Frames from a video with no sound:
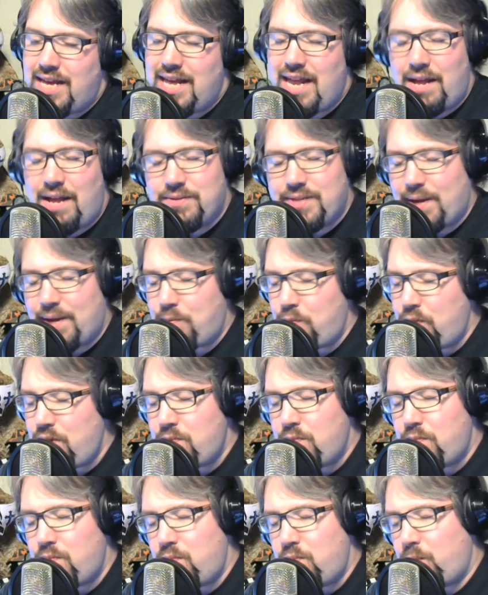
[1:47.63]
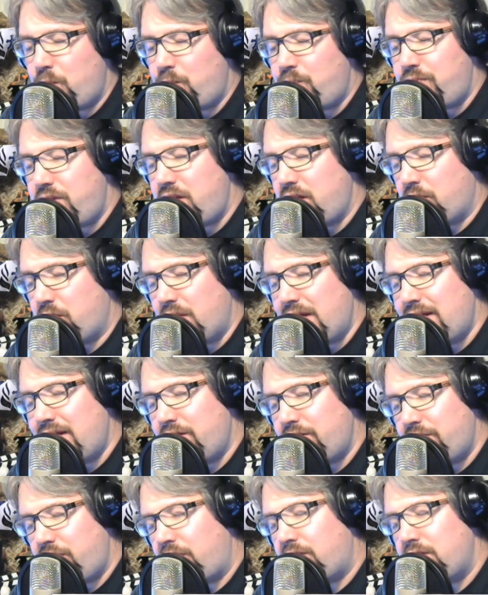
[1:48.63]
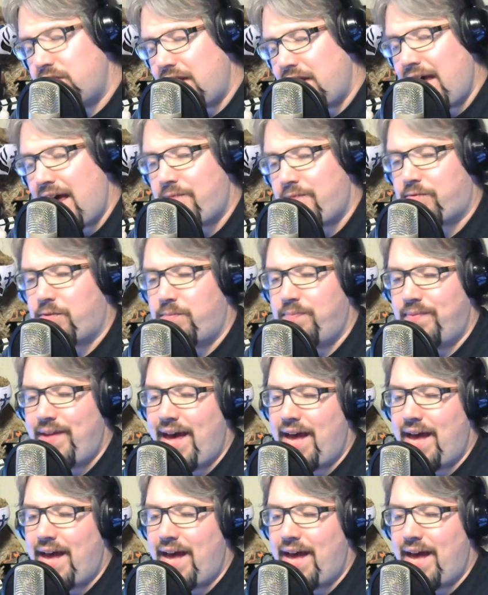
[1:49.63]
And I was like, we, you know, and the knowledge I have from